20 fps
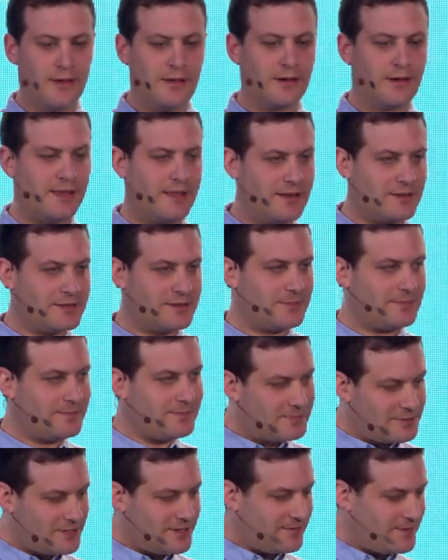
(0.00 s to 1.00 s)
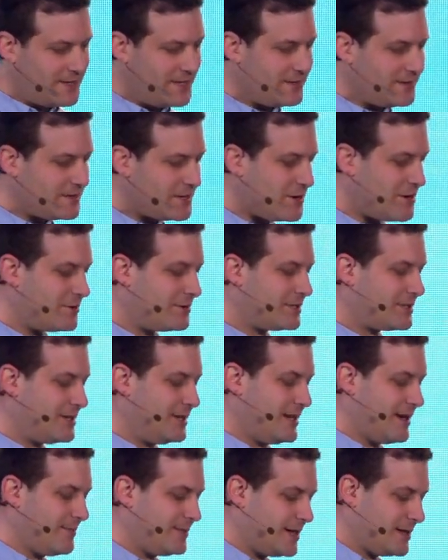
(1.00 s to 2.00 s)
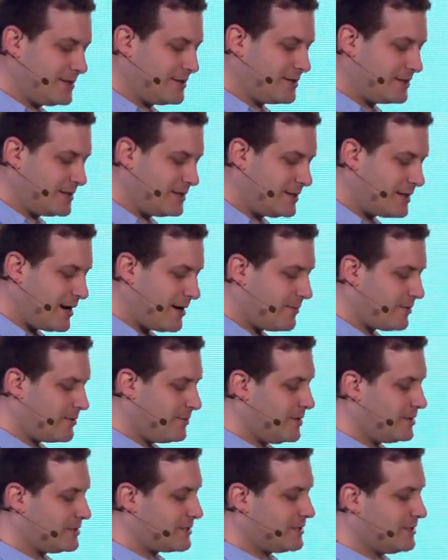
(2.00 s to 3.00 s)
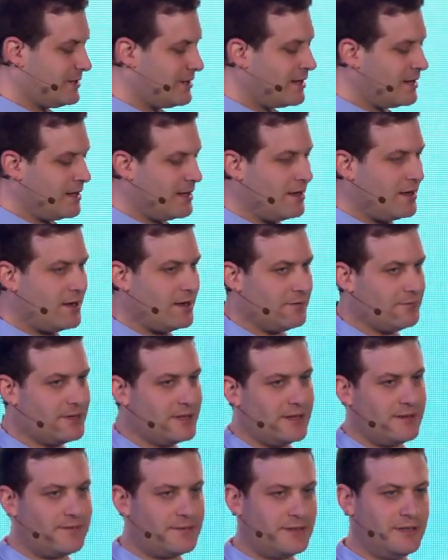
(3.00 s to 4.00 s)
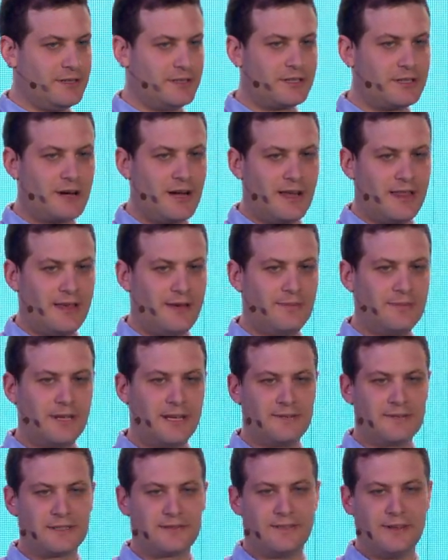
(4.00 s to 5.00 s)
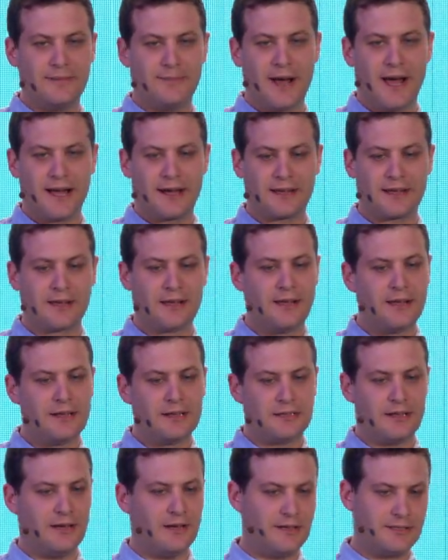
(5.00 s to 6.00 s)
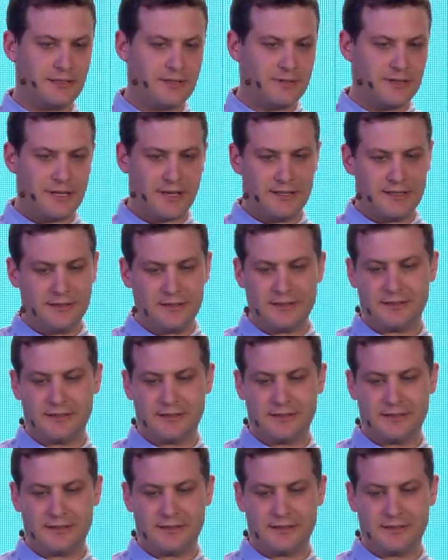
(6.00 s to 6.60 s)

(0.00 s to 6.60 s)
that was a brief intro to name tensors and type promotion. We'd love for you to try them, give us feedback, uh, so we can